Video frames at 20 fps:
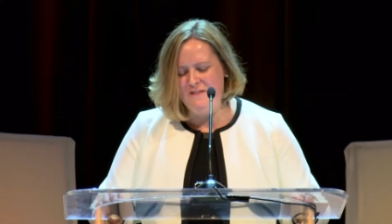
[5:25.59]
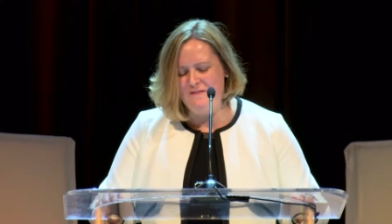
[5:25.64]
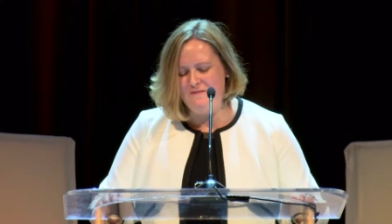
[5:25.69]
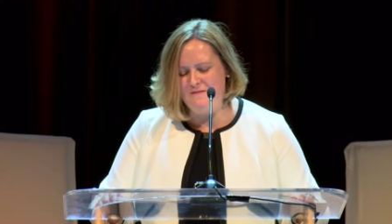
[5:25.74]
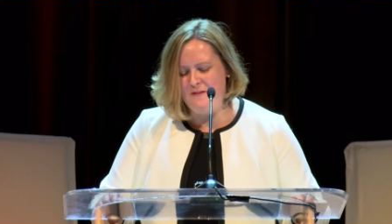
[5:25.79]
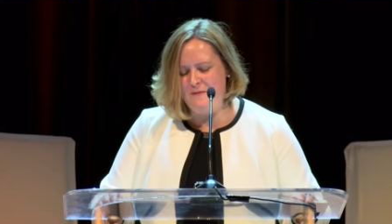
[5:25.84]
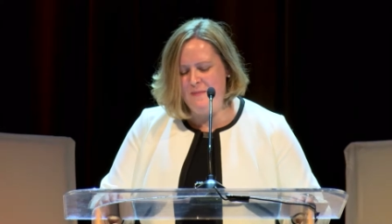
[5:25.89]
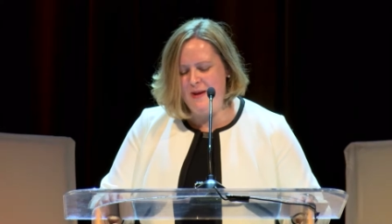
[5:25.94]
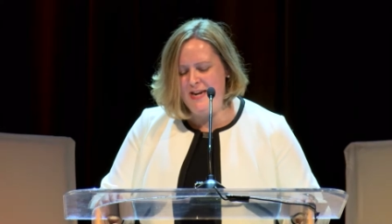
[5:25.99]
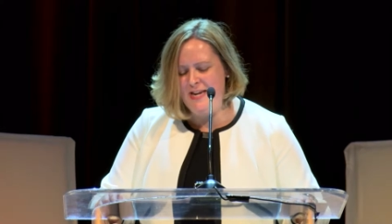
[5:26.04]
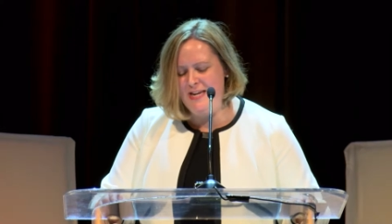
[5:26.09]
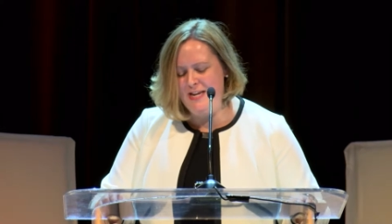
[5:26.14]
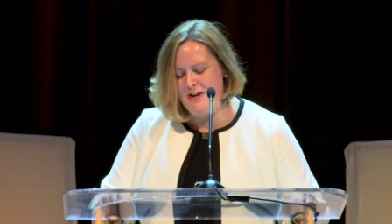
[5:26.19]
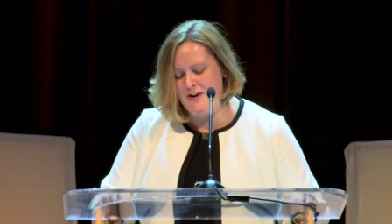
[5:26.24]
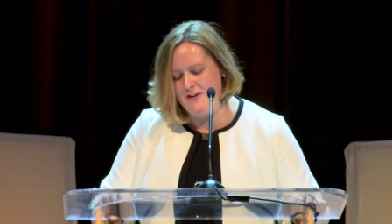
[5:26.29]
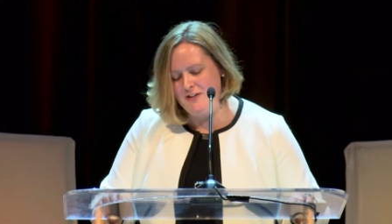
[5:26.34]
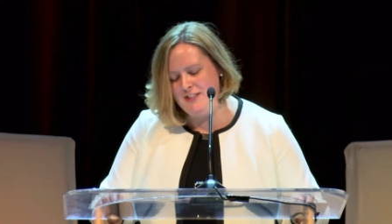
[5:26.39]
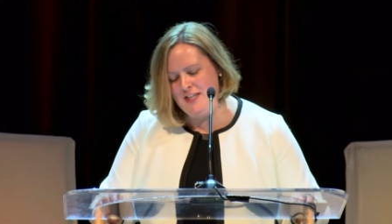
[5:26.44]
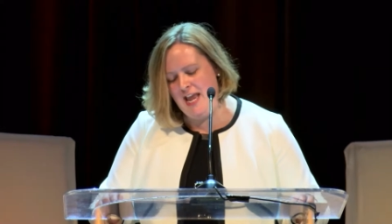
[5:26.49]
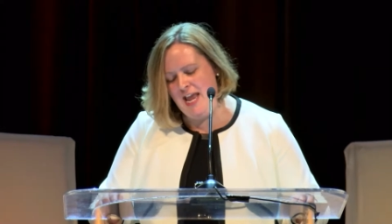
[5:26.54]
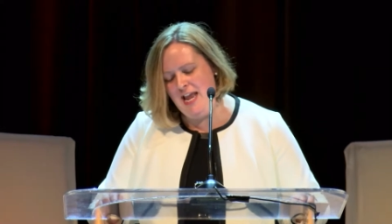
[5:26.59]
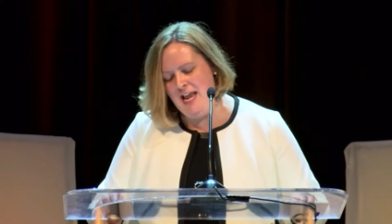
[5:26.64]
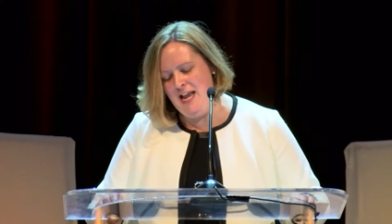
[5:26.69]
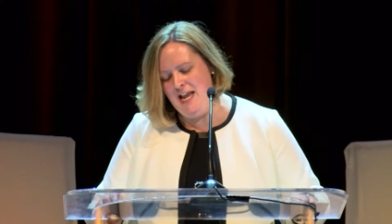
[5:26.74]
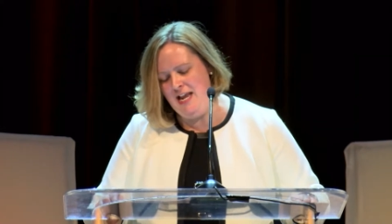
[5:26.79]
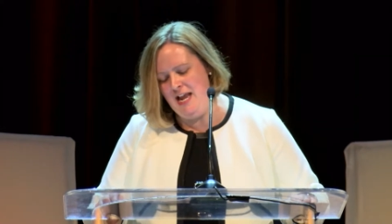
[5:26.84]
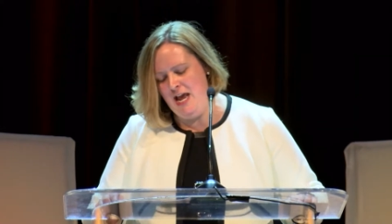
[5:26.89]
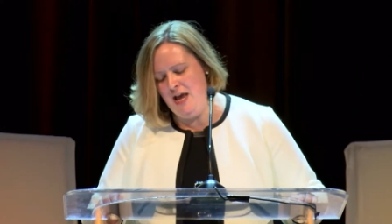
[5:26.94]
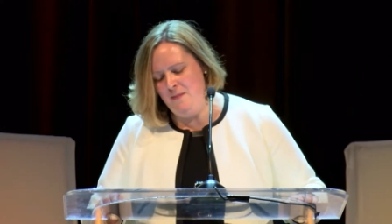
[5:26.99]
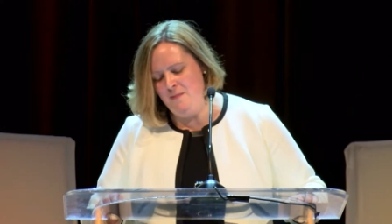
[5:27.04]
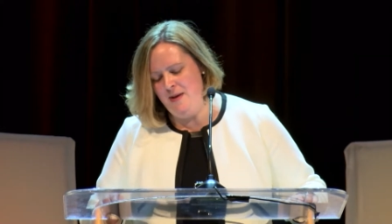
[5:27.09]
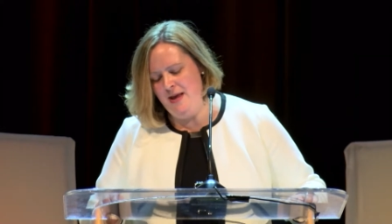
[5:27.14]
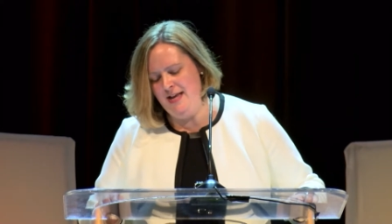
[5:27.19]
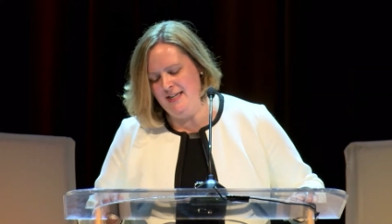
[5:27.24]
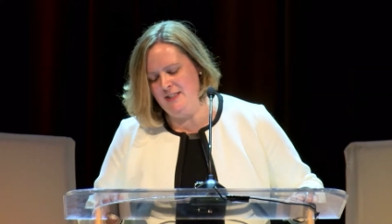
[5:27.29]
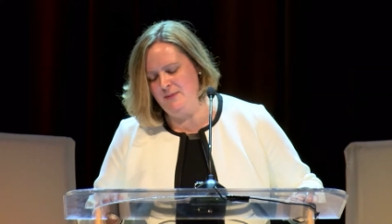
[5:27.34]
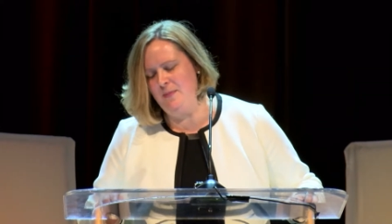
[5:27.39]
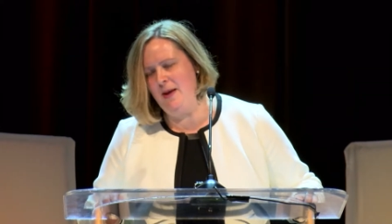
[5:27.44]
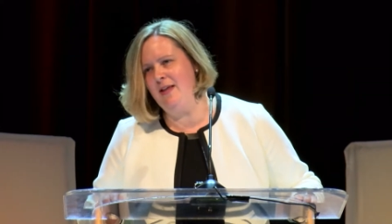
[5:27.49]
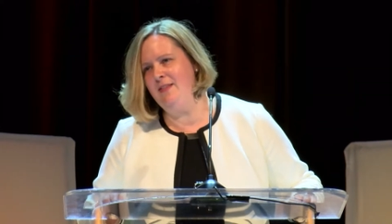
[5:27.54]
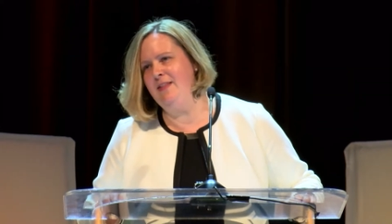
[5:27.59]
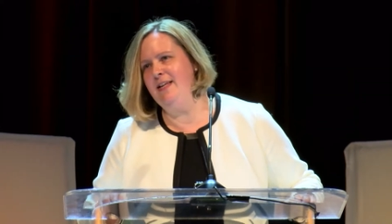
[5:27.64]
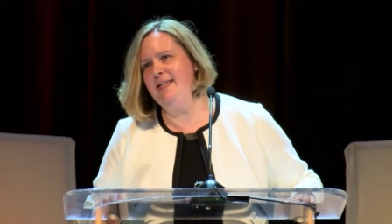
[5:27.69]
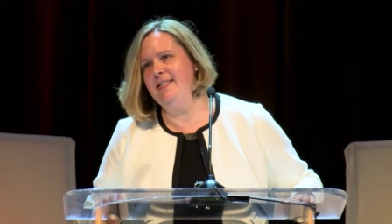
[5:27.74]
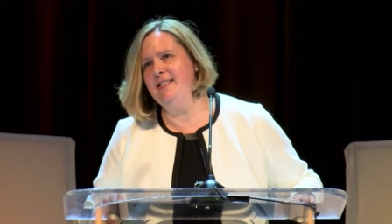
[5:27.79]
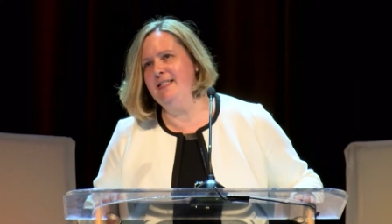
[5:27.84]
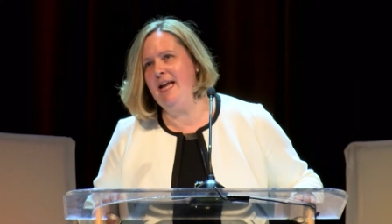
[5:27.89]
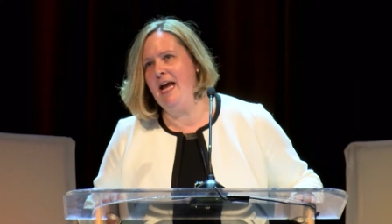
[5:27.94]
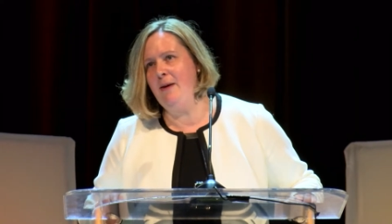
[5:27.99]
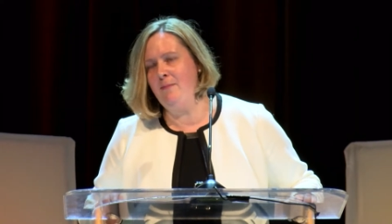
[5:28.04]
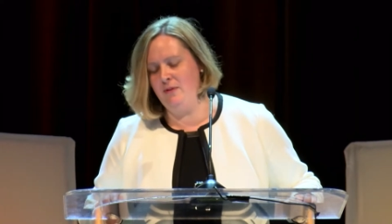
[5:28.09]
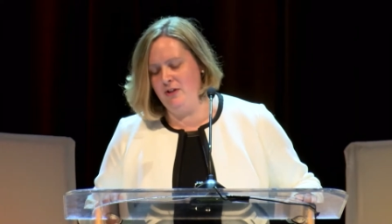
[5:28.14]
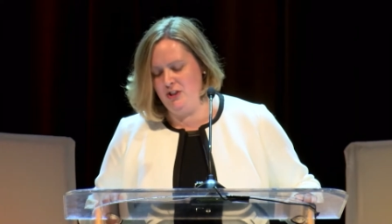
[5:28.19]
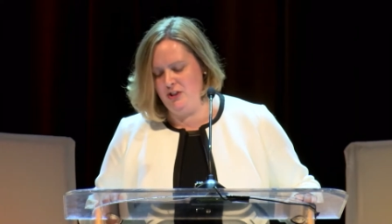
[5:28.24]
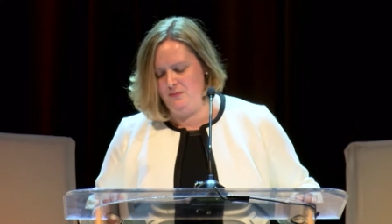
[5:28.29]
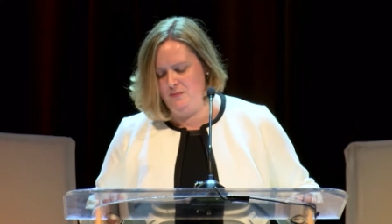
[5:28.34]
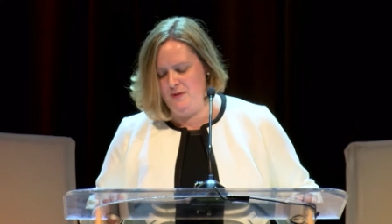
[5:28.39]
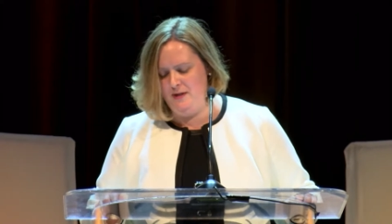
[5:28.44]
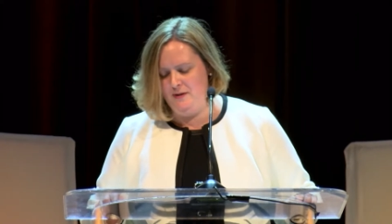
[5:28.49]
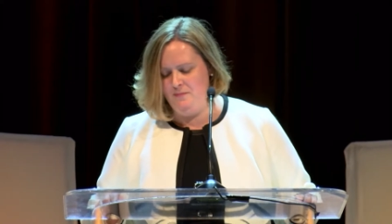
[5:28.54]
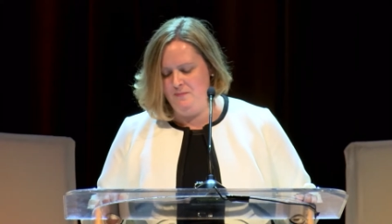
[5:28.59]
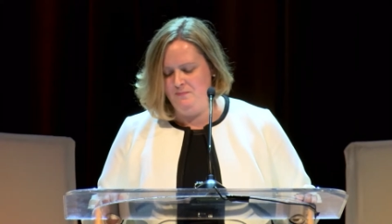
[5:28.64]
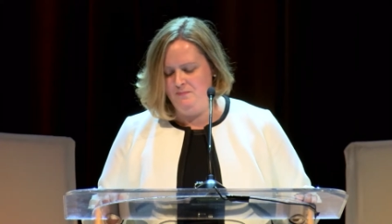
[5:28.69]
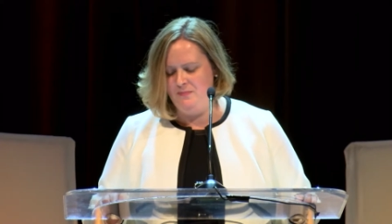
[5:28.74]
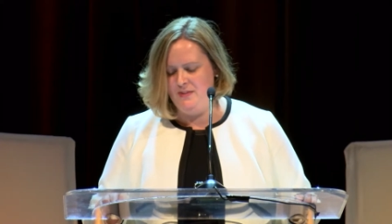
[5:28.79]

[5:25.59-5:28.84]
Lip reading: For many years, AAM has been the establishment,